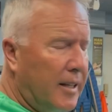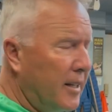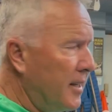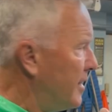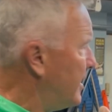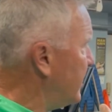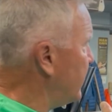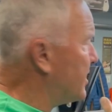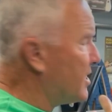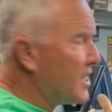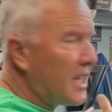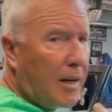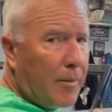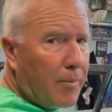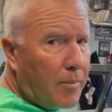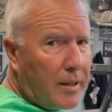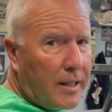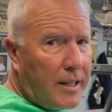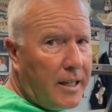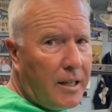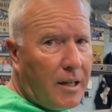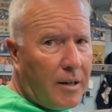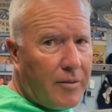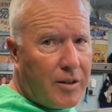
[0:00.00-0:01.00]
the
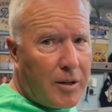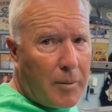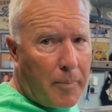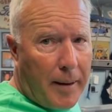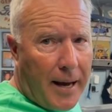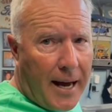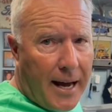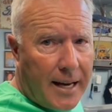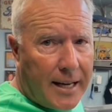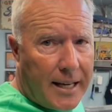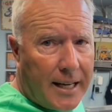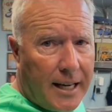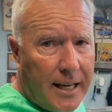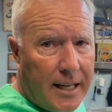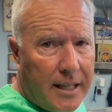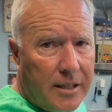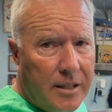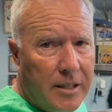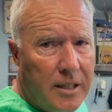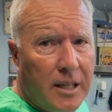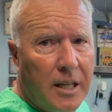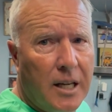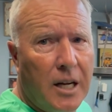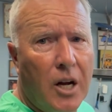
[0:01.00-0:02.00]
assembly of the back
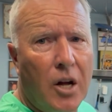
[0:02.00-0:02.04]
end.